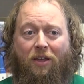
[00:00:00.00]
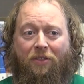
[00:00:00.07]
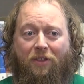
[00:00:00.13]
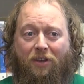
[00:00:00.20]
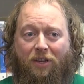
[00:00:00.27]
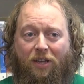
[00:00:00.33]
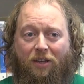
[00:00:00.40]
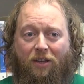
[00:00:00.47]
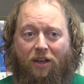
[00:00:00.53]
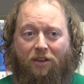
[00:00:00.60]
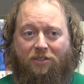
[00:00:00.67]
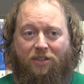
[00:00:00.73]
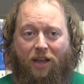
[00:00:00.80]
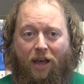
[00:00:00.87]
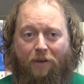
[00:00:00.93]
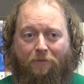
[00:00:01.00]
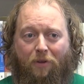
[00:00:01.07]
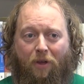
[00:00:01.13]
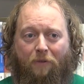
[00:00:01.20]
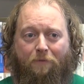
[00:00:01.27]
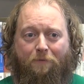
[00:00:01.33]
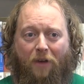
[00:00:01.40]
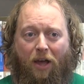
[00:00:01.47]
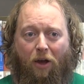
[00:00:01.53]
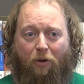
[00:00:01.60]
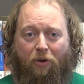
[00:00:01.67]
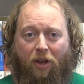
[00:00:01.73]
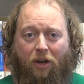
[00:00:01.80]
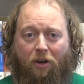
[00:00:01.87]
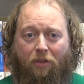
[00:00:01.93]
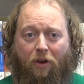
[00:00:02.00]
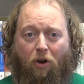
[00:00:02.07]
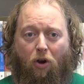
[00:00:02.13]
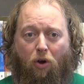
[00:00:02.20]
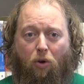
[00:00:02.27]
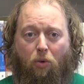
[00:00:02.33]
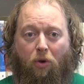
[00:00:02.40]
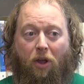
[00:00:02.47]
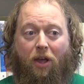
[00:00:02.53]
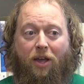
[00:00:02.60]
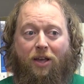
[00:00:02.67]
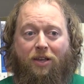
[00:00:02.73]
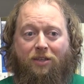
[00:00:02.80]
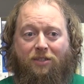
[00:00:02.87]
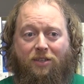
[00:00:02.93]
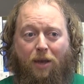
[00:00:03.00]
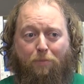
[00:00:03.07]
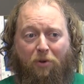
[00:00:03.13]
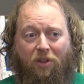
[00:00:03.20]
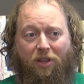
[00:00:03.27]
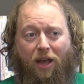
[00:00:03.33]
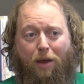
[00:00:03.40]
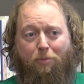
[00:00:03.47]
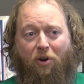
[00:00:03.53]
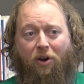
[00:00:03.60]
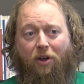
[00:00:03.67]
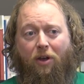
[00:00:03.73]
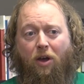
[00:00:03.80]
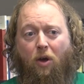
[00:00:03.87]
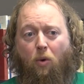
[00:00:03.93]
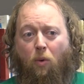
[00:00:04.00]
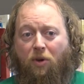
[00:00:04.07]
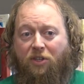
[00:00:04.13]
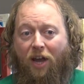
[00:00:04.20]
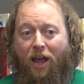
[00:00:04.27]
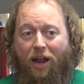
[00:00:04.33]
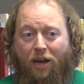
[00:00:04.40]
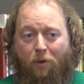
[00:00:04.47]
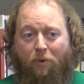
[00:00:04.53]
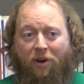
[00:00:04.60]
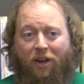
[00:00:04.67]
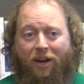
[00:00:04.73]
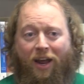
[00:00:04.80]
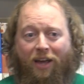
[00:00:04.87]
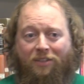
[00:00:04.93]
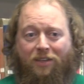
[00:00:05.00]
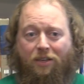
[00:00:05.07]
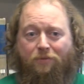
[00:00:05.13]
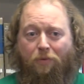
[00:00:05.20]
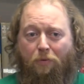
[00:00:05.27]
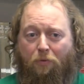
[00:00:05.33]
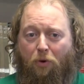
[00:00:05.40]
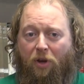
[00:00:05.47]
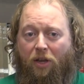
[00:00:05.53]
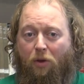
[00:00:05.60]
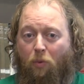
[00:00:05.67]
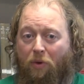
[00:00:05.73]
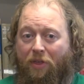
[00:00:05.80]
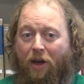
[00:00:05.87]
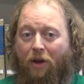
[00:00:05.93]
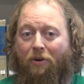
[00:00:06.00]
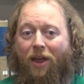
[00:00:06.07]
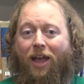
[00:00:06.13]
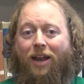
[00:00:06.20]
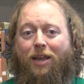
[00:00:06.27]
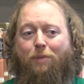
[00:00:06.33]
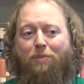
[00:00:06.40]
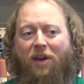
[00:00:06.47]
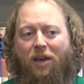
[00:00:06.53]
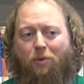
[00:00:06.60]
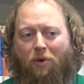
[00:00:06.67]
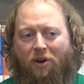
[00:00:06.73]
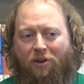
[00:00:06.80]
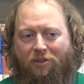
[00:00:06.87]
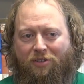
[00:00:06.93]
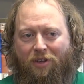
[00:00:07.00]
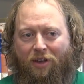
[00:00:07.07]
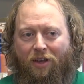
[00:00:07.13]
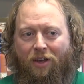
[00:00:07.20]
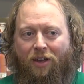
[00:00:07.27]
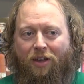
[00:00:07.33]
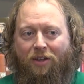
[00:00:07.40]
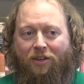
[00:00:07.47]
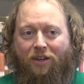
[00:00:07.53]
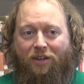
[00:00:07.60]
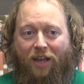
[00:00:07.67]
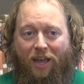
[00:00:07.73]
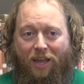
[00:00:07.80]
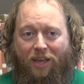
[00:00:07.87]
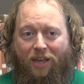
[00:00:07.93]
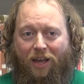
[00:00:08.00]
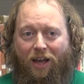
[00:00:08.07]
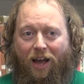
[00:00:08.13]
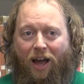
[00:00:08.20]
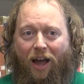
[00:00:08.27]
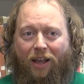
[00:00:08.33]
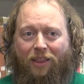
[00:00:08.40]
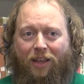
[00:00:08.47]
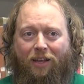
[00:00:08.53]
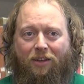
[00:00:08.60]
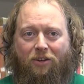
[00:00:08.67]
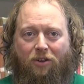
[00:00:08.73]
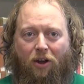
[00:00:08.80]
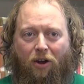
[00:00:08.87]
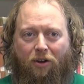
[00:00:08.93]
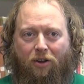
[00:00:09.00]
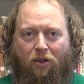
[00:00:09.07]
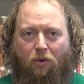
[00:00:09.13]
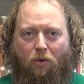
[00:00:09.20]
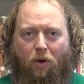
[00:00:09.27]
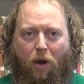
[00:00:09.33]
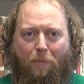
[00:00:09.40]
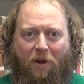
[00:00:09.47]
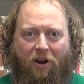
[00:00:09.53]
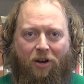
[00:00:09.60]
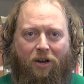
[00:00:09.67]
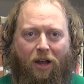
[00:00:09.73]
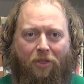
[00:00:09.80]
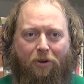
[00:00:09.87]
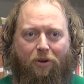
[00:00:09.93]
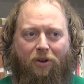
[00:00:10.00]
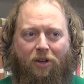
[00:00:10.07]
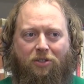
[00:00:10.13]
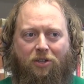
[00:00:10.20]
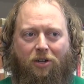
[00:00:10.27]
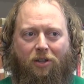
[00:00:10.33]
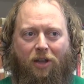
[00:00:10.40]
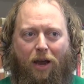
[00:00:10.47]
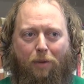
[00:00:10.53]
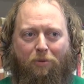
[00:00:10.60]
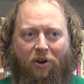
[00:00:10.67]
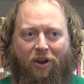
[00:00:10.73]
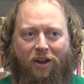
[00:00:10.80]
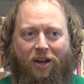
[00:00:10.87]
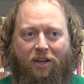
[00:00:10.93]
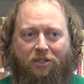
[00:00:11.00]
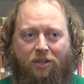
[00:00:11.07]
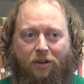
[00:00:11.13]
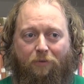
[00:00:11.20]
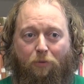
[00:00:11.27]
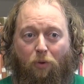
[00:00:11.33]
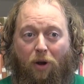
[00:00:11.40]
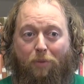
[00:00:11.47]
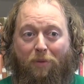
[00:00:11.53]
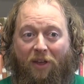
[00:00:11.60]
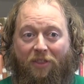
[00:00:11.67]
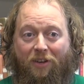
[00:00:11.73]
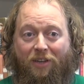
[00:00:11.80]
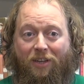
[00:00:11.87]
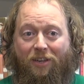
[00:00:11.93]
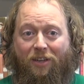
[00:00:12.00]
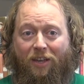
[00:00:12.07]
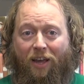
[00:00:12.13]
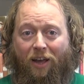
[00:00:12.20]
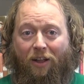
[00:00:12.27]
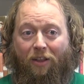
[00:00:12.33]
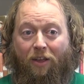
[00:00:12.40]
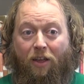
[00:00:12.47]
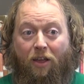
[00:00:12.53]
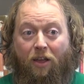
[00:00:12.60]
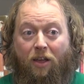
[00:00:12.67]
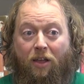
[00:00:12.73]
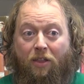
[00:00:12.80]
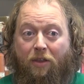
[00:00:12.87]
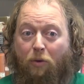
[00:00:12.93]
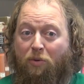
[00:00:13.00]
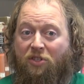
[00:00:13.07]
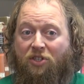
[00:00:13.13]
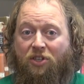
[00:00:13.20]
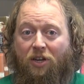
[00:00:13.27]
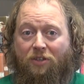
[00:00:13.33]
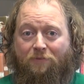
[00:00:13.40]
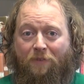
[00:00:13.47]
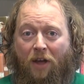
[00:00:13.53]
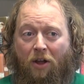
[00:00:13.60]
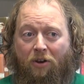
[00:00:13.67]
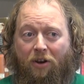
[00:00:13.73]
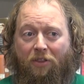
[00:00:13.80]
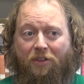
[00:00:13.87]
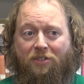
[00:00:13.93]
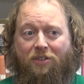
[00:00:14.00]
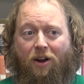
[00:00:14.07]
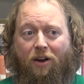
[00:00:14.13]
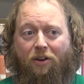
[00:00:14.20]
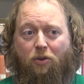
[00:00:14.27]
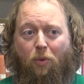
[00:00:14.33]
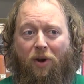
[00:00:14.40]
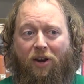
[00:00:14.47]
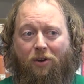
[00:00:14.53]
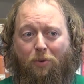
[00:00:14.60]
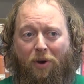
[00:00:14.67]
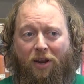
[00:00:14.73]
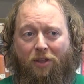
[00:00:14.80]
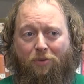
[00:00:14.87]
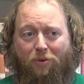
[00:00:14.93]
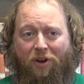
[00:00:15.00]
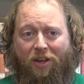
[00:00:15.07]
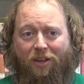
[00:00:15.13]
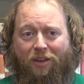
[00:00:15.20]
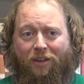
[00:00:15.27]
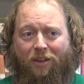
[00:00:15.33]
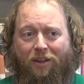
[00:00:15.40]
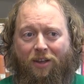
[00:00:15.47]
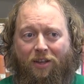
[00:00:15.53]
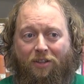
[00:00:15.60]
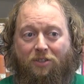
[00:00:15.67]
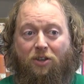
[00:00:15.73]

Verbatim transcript: the DTL staff have found into their own separate library, which anyone can access for free without any paywalls. Today, I'd like to talk to you about another digital library initiative run by the DTL. It was just founded at the start of 2023. It's